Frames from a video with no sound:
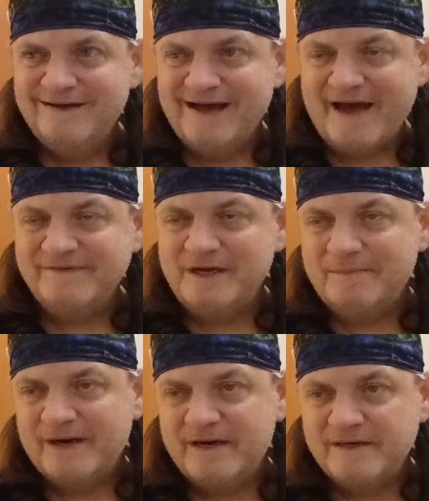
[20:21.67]
having the
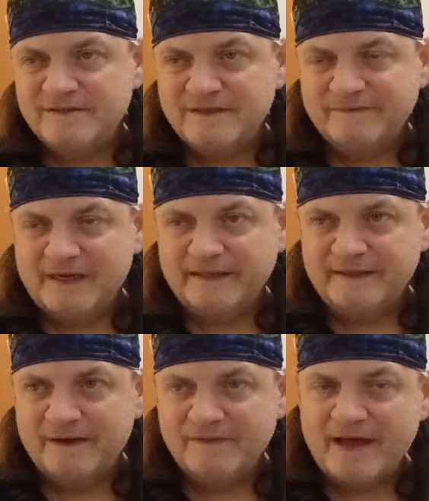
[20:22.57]
appearance of like,
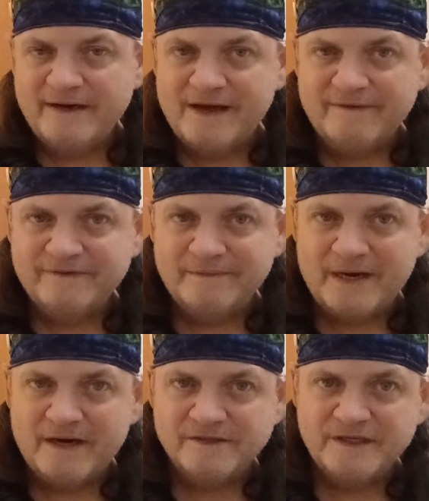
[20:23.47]
that in
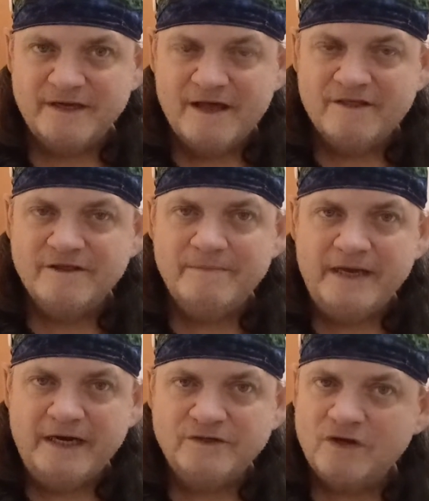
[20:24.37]
alphanumerics and the
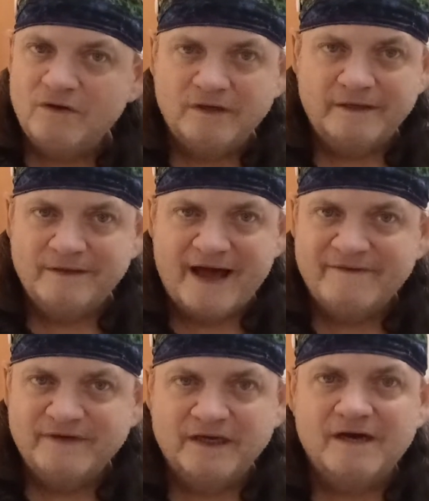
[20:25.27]
meaning totally
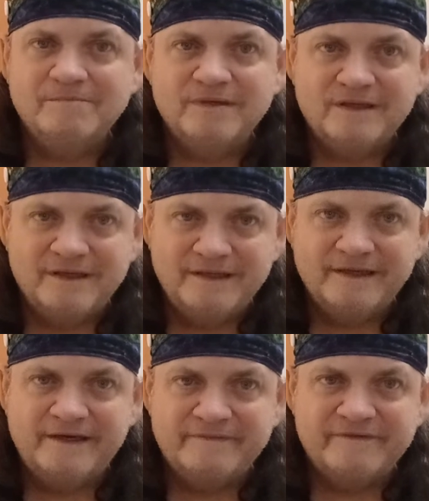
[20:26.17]
having a completely
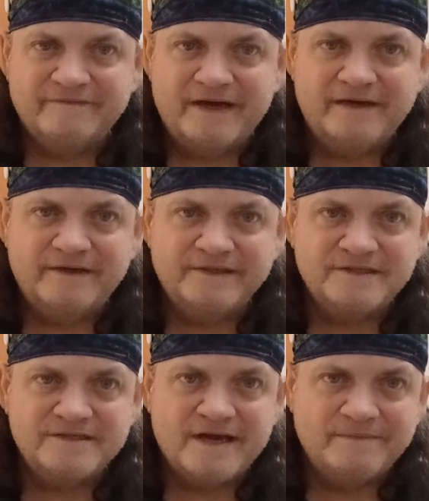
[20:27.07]
different value at the
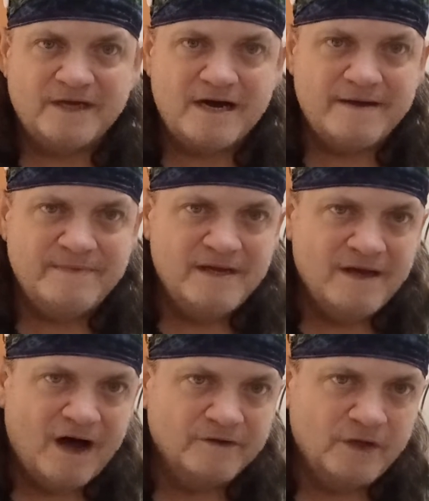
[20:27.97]
same time.
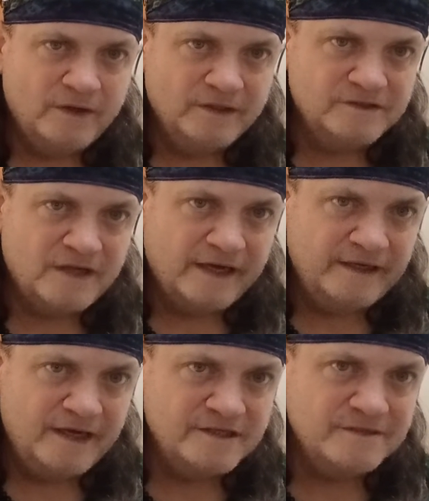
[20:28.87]
Although it looks like it
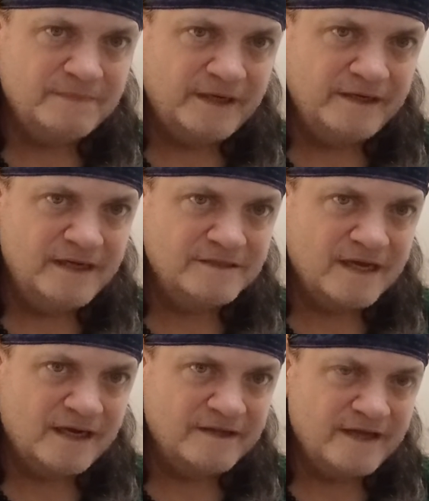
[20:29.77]
doesn't, but it does
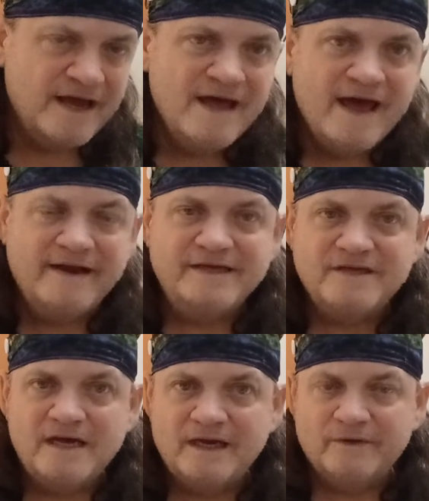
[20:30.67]
kind of like that. And that's
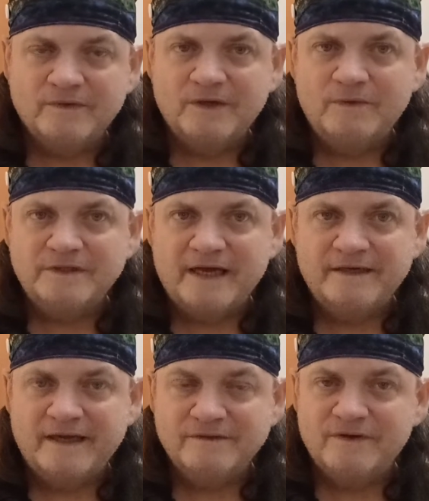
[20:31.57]
kind of like really what
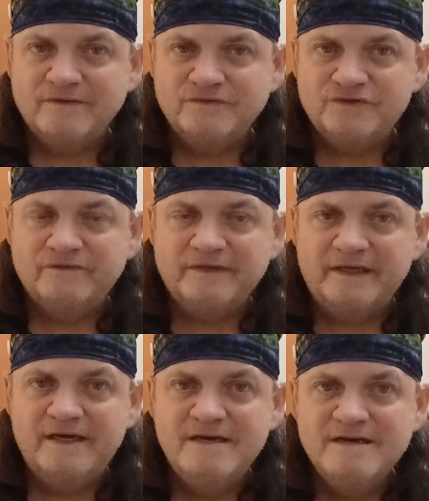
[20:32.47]
that, truthfully,
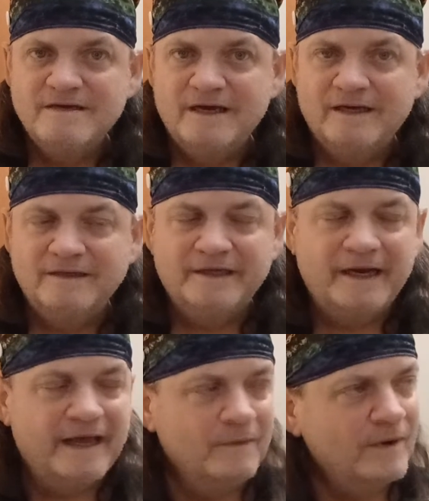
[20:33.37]

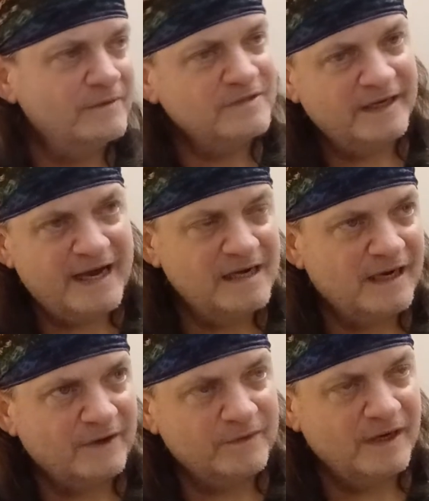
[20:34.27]
and when I was like kind of
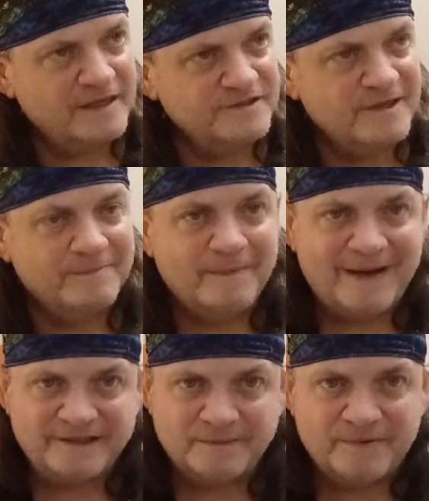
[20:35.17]
like realizing something
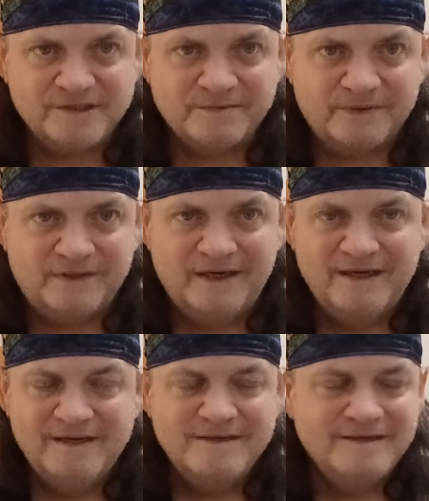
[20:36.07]
about the principle,
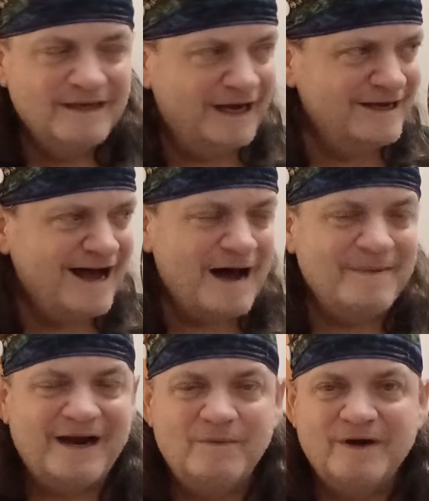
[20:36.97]
I mean,
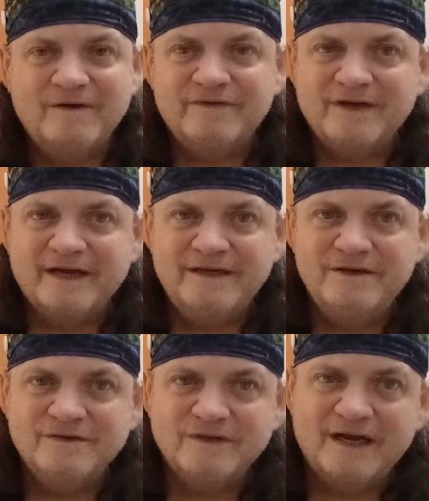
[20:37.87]
I went on for like
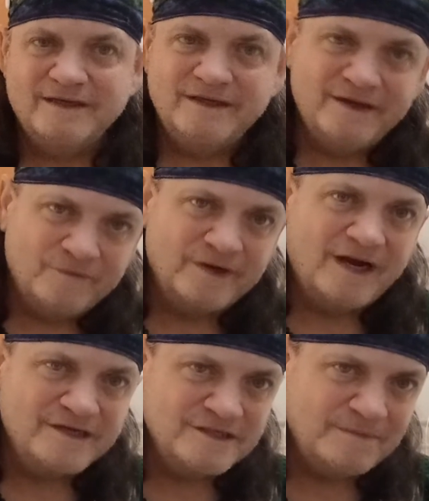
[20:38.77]
years, like
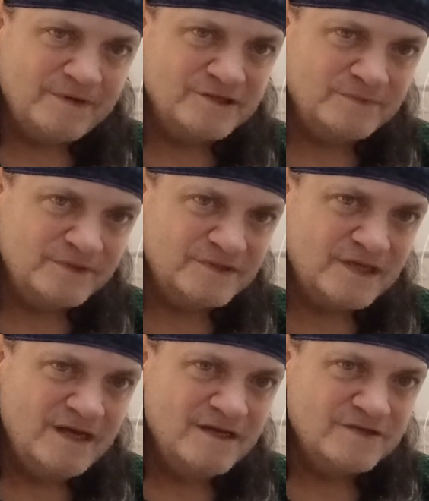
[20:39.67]
realizing the principle is
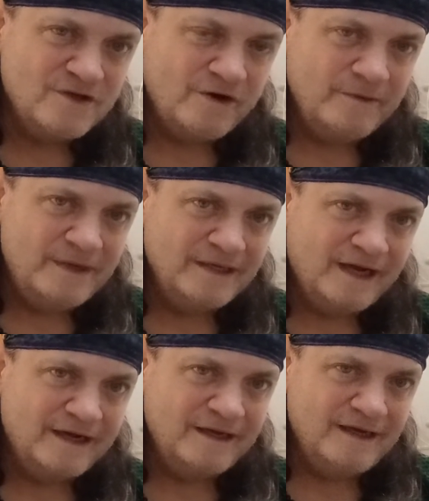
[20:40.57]
starting to be
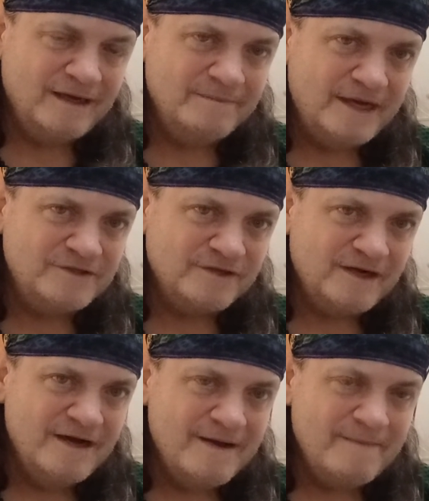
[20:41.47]
like a major
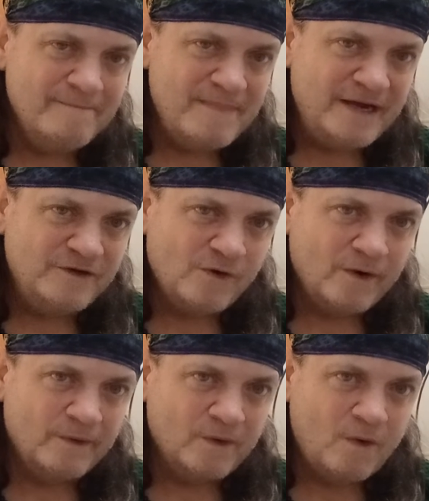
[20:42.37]

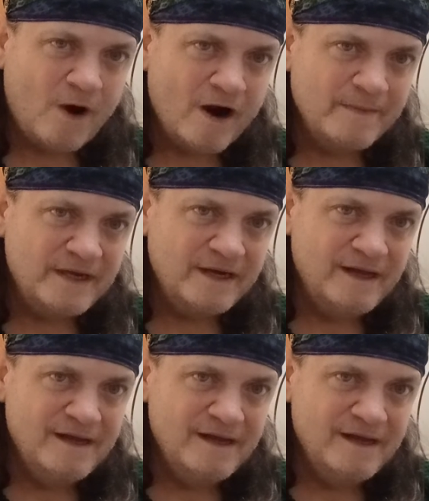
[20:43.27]
mandatory requirement.